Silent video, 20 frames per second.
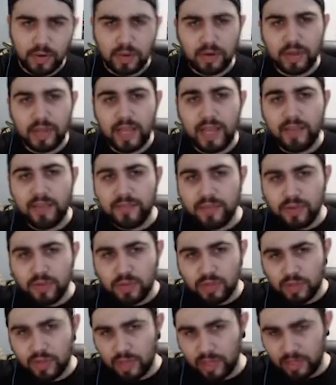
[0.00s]
Hey,
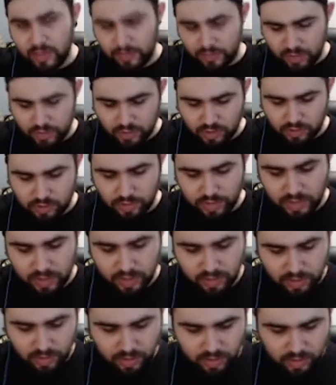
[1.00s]
future me,
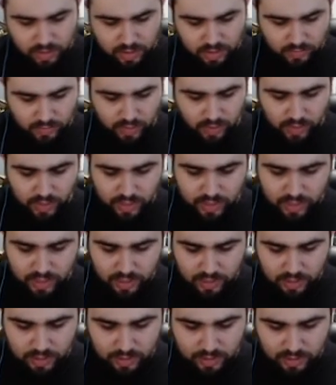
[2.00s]
if you're
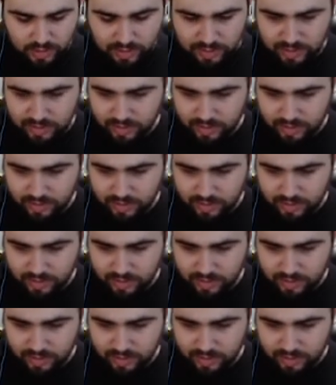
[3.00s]
editing this,